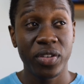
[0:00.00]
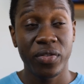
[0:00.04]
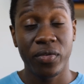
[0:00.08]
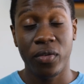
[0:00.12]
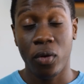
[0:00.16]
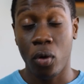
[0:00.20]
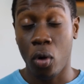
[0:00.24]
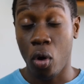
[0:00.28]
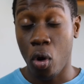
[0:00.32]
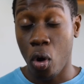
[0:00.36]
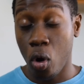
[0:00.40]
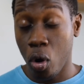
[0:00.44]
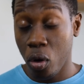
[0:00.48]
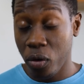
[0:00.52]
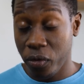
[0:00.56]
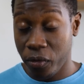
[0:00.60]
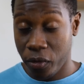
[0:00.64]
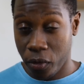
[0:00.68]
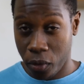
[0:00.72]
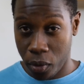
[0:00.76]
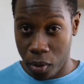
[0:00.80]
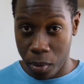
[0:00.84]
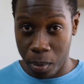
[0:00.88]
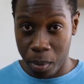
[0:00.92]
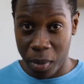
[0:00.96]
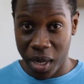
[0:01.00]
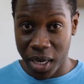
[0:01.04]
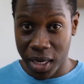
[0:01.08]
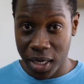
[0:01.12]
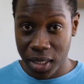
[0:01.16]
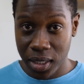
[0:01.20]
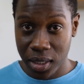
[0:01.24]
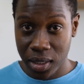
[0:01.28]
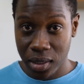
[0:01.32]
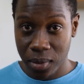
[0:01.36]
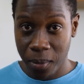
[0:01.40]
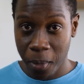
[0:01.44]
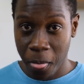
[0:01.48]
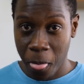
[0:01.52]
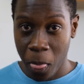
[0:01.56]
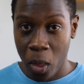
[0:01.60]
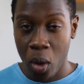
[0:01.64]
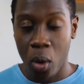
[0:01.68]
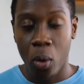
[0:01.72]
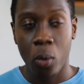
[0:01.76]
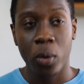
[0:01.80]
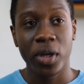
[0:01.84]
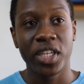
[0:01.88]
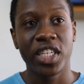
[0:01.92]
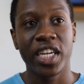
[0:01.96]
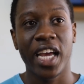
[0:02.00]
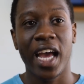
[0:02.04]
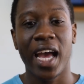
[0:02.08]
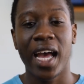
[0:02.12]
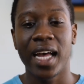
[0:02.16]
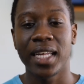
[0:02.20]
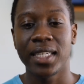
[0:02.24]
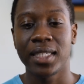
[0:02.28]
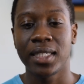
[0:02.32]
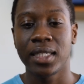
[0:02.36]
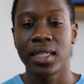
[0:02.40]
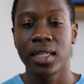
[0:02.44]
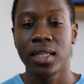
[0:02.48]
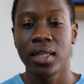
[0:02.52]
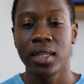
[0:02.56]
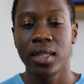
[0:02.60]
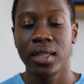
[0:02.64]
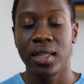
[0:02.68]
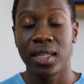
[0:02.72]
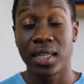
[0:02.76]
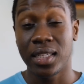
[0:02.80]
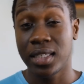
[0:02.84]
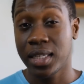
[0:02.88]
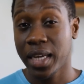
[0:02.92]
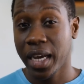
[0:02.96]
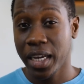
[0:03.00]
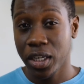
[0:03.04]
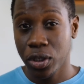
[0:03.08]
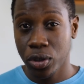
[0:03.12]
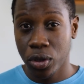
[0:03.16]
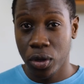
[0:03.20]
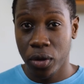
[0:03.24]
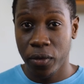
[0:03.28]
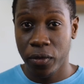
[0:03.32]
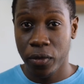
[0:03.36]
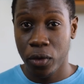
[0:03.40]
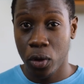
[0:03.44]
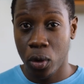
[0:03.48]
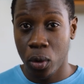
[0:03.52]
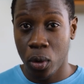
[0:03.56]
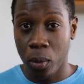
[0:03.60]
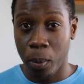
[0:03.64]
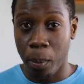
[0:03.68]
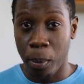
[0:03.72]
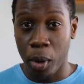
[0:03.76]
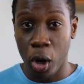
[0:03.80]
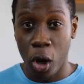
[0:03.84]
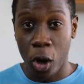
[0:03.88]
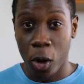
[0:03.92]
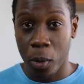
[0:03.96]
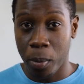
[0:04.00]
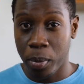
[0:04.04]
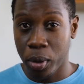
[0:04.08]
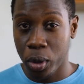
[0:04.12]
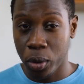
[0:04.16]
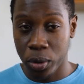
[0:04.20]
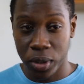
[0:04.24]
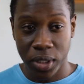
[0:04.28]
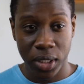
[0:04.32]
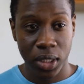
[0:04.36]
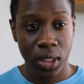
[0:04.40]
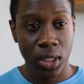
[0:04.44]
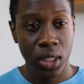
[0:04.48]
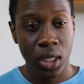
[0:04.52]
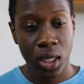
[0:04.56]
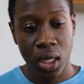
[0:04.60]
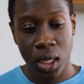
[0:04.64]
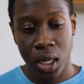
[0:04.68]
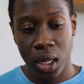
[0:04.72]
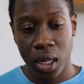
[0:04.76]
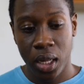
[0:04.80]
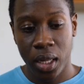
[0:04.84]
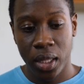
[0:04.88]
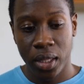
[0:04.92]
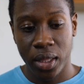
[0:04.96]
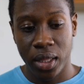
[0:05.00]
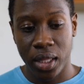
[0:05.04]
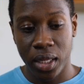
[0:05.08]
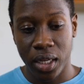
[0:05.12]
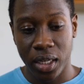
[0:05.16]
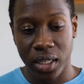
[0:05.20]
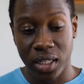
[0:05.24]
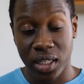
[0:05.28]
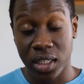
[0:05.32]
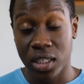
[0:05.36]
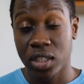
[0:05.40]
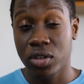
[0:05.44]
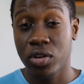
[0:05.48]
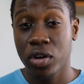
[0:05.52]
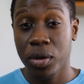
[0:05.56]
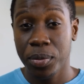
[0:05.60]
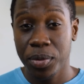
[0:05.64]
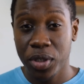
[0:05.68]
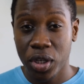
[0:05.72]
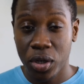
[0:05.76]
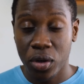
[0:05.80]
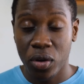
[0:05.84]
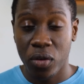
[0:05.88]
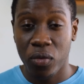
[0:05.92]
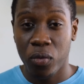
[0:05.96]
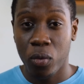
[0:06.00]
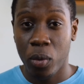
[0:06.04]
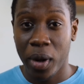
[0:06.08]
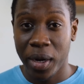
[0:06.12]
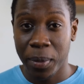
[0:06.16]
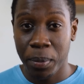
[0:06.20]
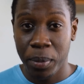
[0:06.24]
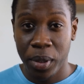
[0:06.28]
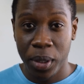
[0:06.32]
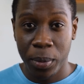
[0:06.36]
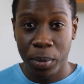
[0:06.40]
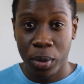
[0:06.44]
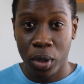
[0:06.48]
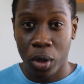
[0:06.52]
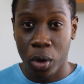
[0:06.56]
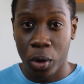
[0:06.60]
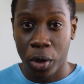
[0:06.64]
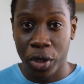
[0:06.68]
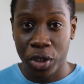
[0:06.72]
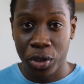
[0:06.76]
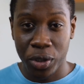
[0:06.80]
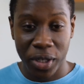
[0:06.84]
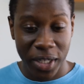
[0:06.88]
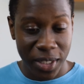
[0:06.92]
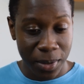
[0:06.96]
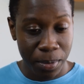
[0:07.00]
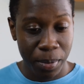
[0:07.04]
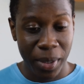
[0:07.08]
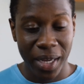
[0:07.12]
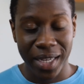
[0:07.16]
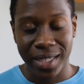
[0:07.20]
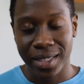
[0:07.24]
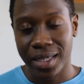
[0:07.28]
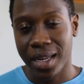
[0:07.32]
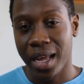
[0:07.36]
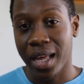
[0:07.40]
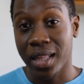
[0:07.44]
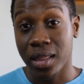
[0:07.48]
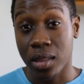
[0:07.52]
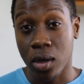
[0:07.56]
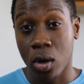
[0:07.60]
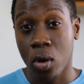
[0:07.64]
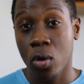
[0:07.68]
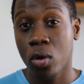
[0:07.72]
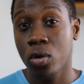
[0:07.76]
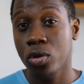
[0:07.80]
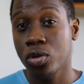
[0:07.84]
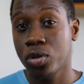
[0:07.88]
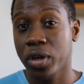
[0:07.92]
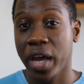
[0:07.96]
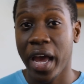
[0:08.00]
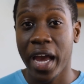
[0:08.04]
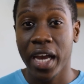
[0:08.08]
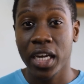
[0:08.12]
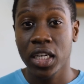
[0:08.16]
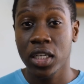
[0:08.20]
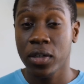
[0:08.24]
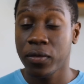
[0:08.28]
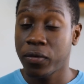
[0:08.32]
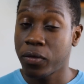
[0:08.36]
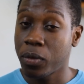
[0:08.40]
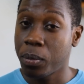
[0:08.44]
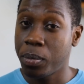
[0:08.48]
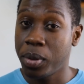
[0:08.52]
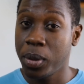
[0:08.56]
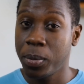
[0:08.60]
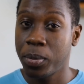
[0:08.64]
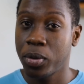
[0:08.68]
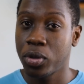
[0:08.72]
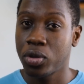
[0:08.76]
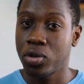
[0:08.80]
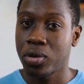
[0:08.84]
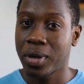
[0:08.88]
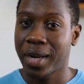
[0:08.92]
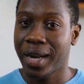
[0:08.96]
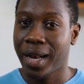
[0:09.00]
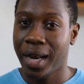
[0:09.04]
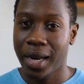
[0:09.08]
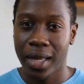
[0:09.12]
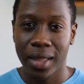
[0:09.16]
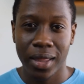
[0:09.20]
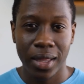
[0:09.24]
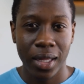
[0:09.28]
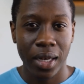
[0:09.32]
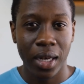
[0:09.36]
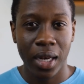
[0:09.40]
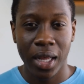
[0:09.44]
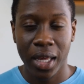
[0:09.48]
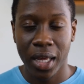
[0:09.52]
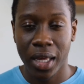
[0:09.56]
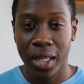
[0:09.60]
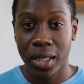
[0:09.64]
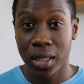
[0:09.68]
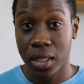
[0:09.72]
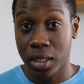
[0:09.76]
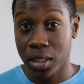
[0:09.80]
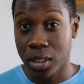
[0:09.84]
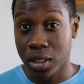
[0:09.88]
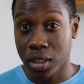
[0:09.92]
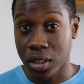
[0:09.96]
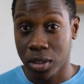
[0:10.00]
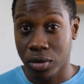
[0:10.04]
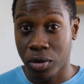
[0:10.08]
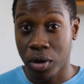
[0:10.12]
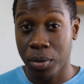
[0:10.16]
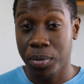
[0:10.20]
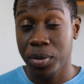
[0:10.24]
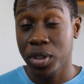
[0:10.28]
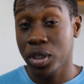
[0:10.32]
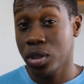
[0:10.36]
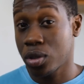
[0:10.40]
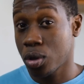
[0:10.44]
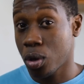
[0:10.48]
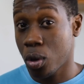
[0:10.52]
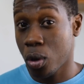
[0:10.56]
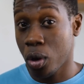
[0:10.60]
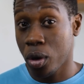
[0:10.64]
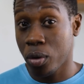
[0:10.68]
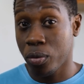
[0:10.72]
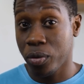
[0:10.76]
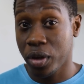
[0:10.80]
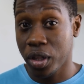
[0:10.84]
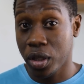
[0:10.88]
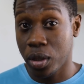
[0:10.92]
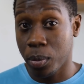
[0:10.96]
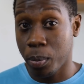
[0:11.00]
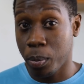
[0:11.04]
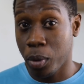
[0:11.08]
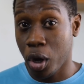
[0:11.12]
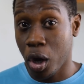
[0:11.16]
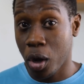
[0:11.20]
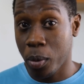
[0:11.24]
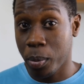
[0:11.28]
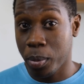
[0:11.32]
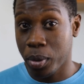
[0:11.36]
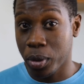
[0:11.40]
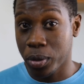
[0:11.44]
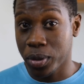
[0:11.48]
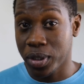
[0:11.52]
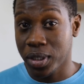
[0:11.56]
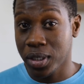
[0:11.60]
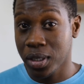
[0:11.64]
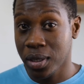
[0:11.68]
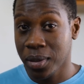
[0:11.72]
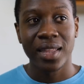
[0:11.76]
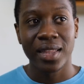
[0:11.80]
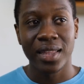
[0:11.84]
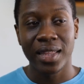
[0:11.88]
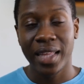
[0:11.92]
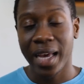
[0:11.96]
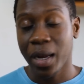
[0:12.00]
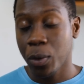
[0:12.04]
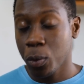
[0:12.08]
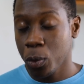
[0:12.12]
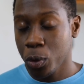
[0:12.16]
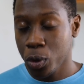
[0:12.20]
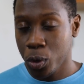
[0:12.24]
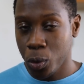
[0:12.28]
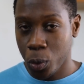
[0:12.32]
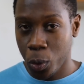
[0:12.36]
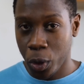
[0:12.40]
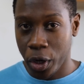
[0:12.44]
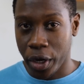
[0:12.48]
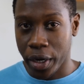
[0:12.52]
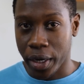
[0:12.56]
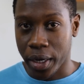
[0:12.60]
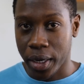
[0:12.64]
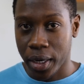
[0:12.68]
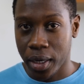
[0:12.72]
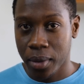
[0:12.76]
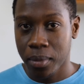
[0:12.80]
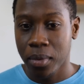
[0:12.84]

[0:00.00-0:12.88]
for over a minute, which has the title of your blog posts, the description of what people are going to expect, and the call to action for people to click the link in the description to go and read the blog post. That would work,